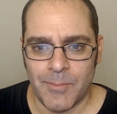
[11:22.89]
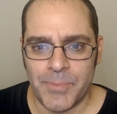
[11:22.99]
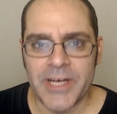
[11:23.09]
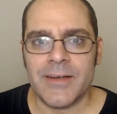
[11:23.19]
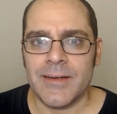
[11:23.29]

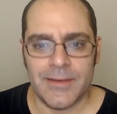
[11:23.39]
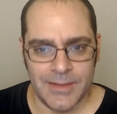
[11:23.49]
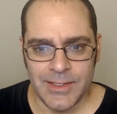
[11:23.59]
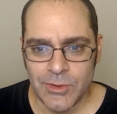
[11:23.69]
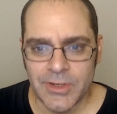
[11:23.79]
But
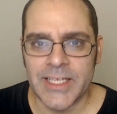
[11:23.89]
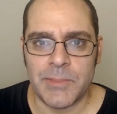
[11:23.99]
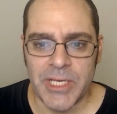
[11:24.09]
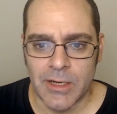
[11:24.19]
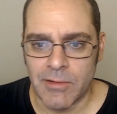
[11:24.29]
you don't get to
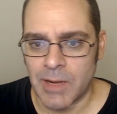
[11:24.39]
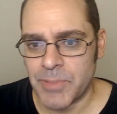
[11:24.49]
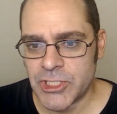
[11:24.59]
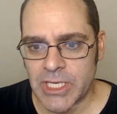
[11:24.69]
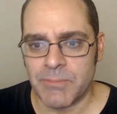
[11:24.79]
beat her up,
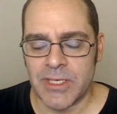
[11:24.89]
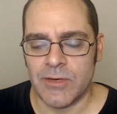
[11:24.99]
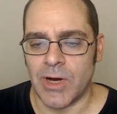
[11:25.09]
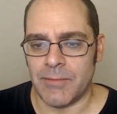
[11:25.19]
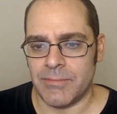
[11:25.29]
but she can beat
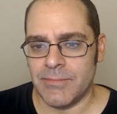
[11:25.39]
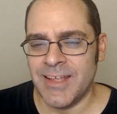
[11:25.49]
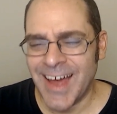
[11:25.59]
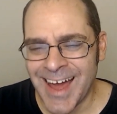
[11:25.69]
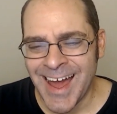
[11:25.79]
you up.
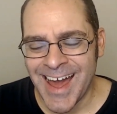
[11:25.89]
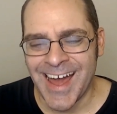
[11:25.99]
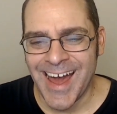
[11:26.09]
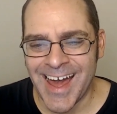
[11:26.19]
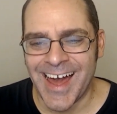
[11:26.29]

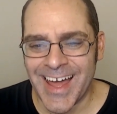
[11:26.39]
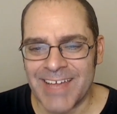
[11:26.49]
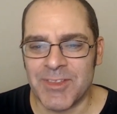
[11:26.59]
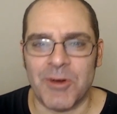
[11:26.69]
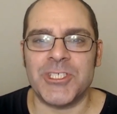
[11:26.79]

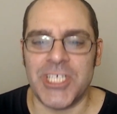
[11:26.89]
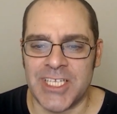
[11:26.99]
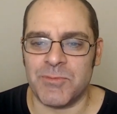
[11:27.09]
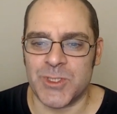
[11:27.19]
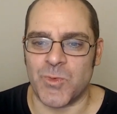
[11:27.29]
Even though what she
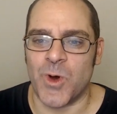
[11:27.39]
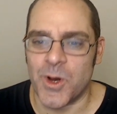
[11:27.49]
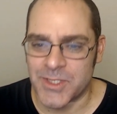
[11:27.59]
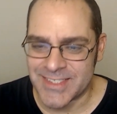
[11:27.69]
did was worse.